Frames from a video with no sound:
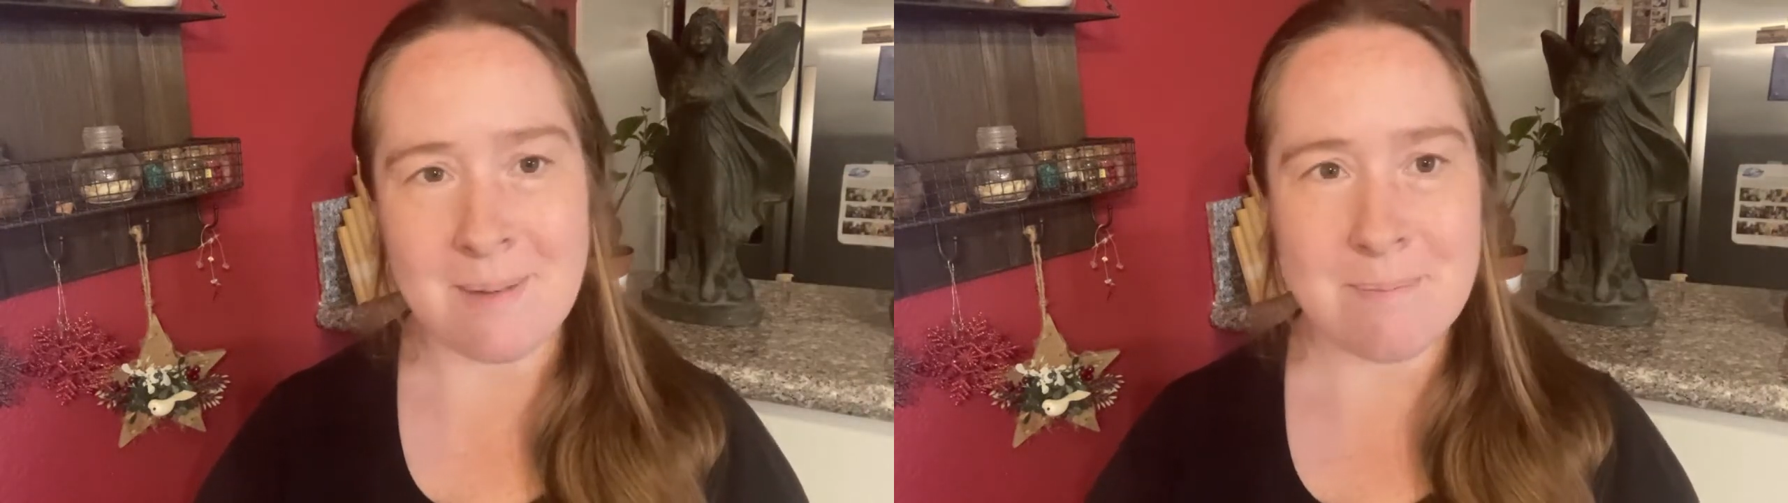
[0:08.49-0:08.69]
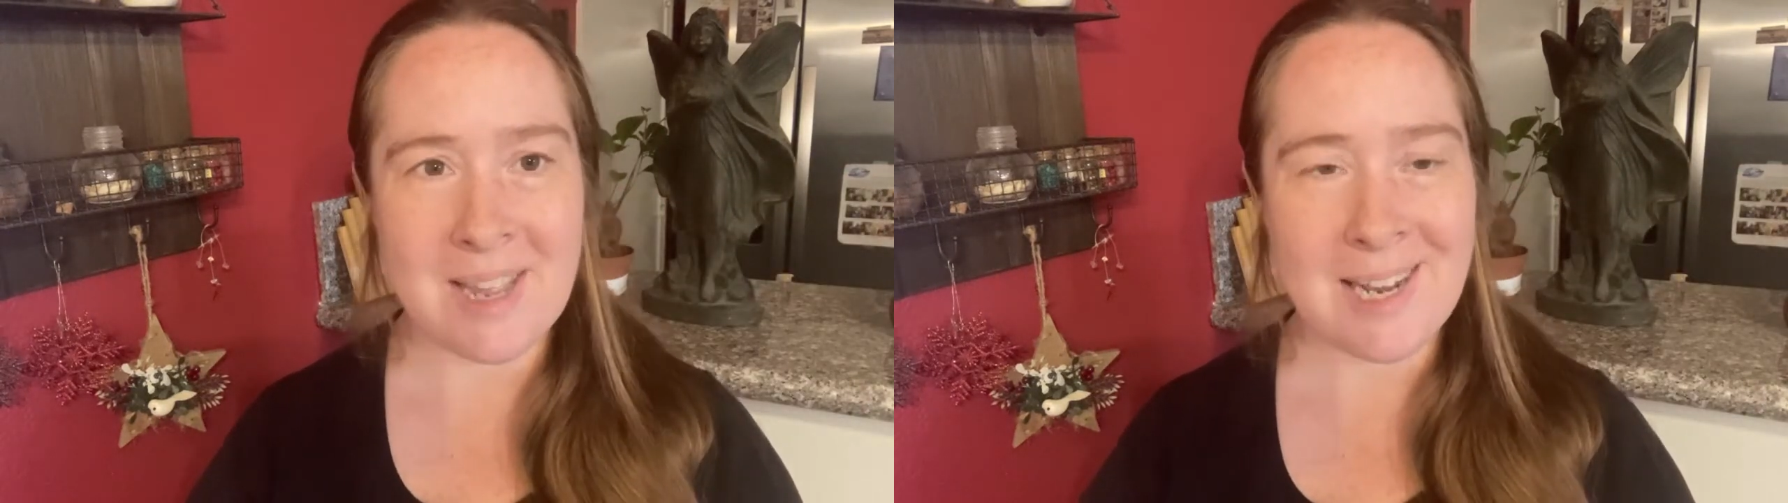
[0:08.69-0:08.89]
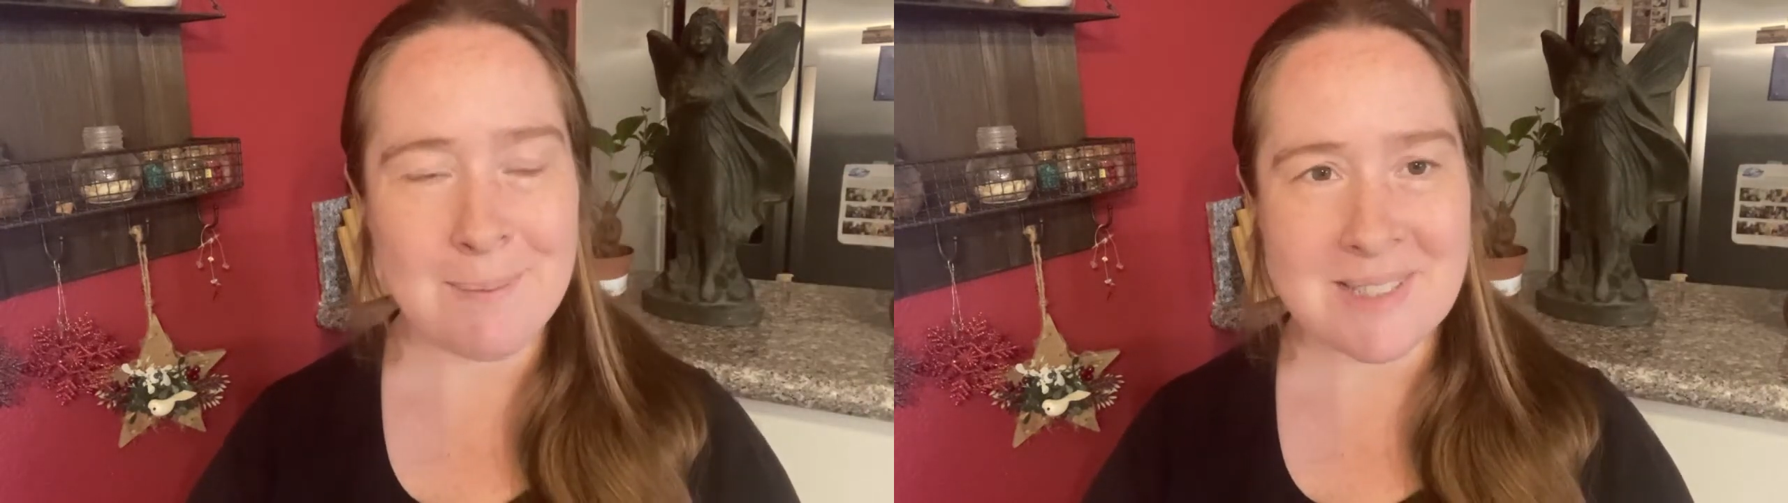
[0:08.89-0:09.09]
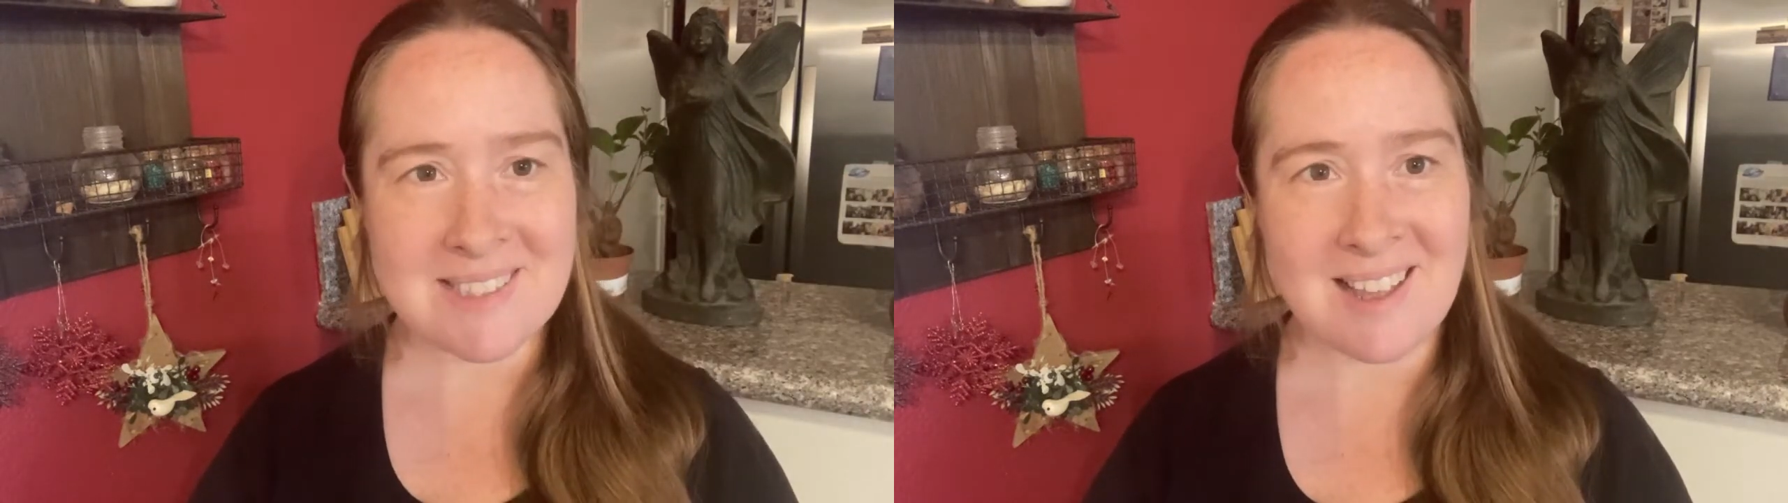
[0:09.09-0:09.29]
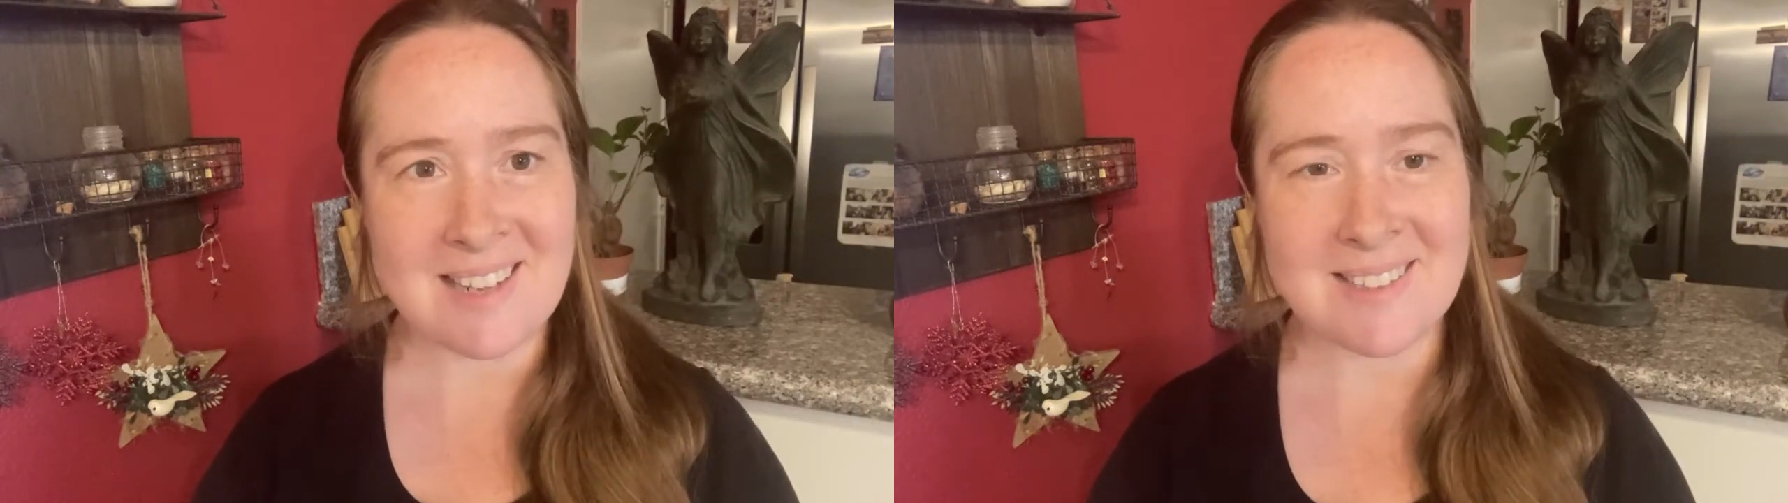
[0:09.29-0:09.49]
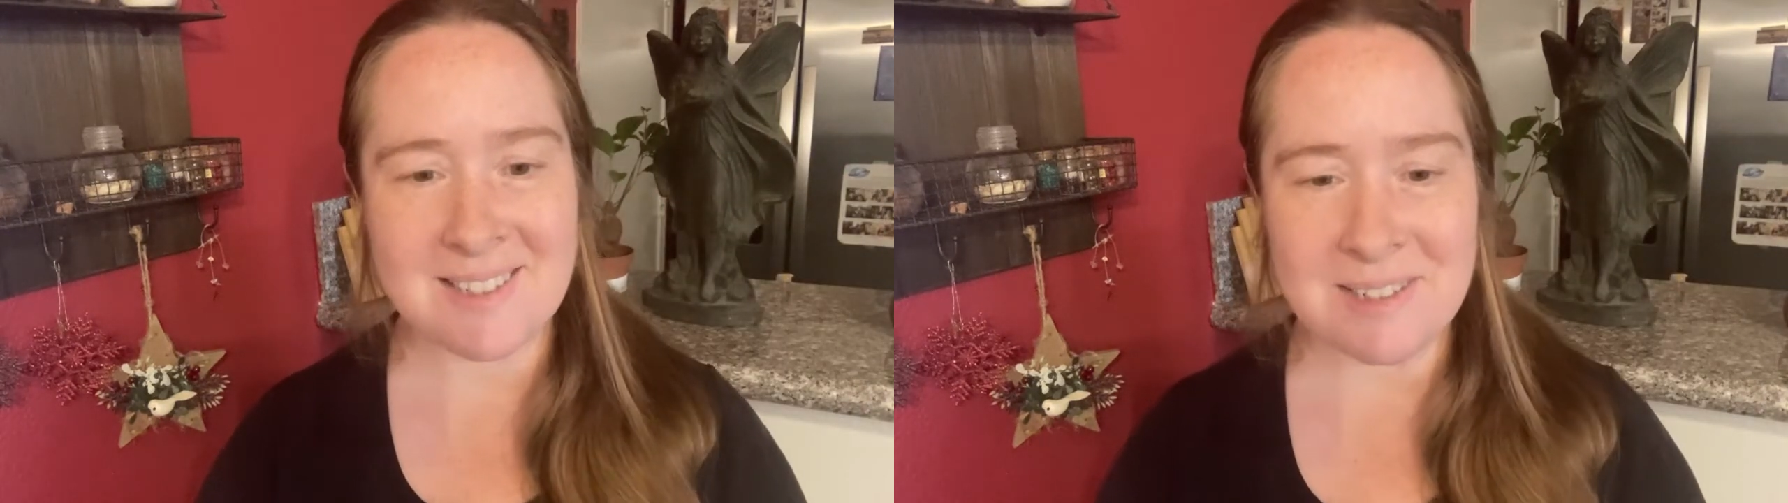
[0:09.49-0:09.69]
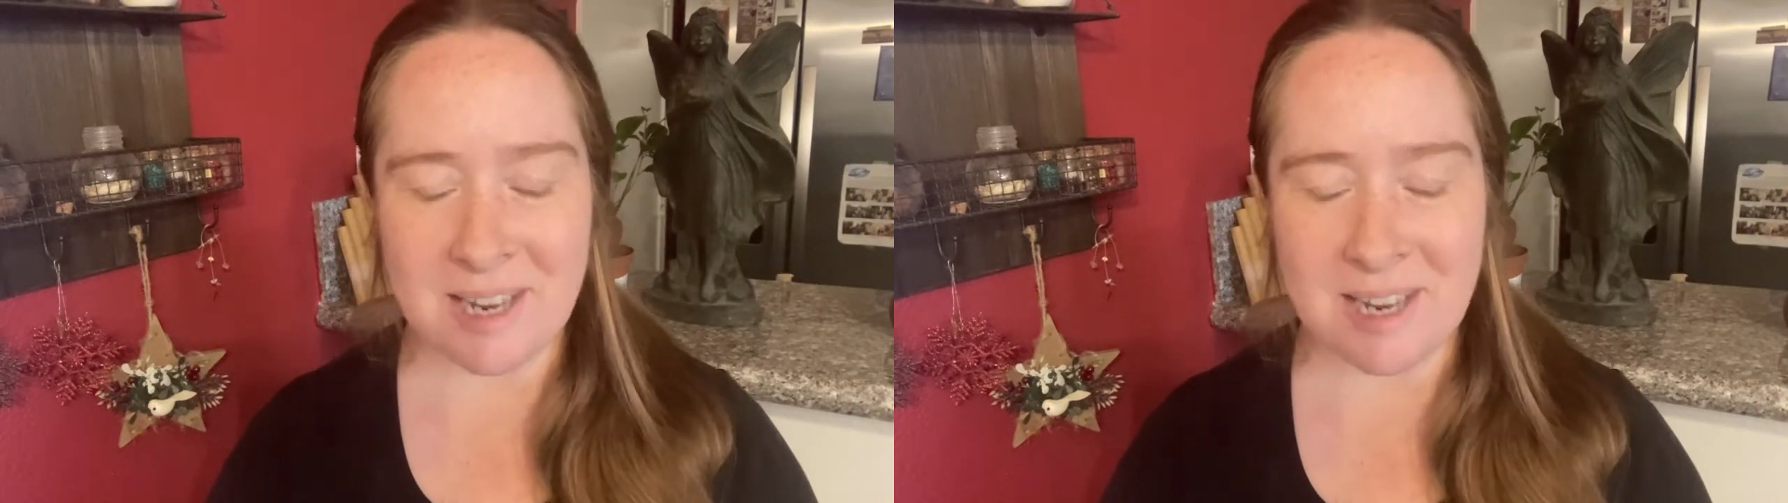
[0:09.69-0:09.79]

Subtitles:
my name is Liza